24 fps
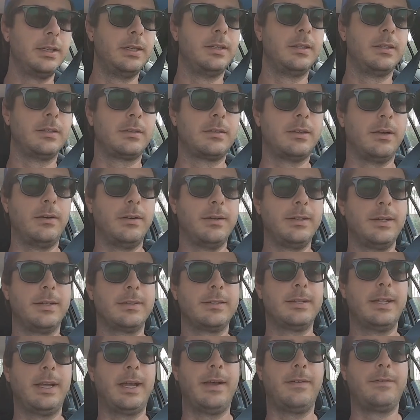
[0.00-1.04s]
So it
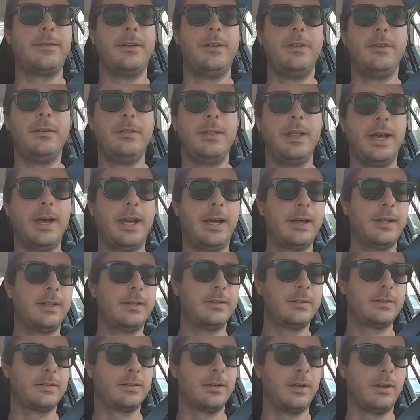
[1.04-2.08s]
doesn't have to do that.
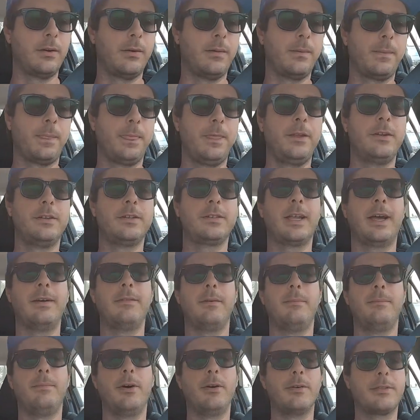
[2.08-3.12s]
So you just have
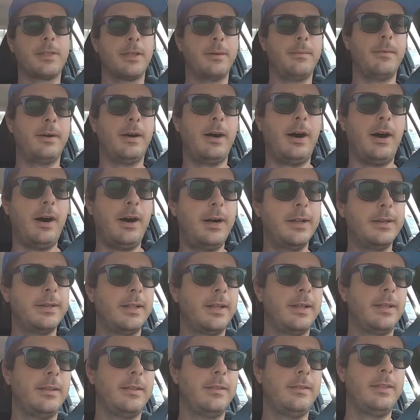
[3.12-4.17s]
them both on
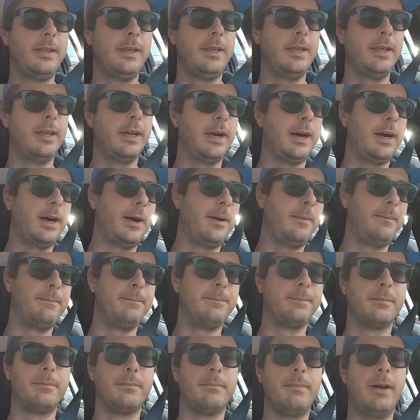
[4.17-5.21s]
the
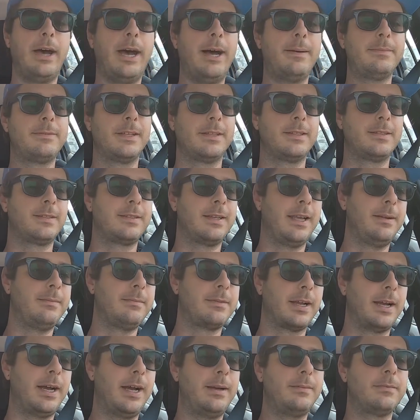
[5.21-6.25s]
maps at the same
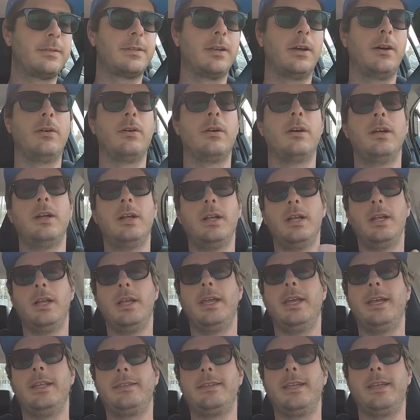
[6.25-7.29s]
time, so
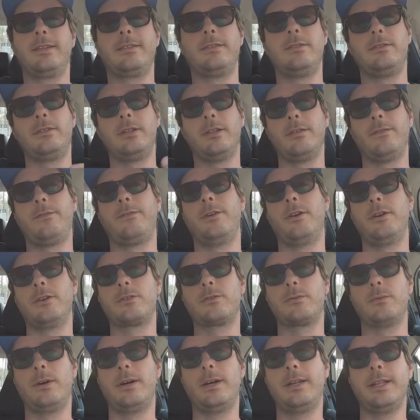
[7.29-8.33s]
it takes you to the
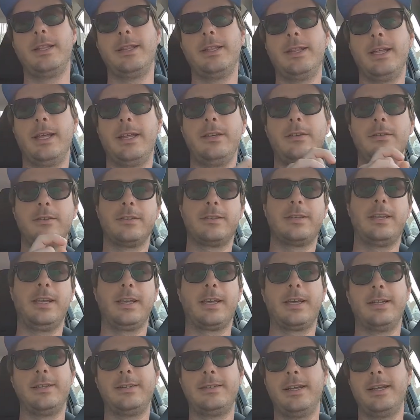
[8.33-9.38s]
first one, and then you just
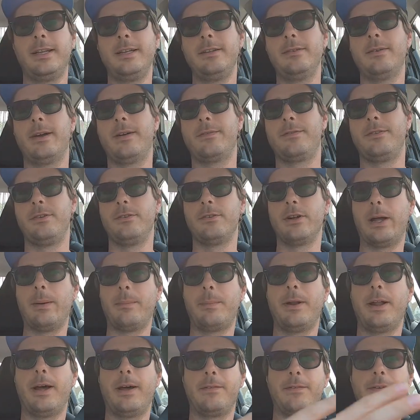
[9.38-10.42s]
hit continue after you drop
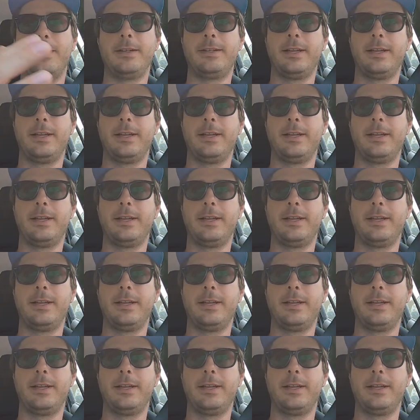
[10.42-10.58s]
it off, and it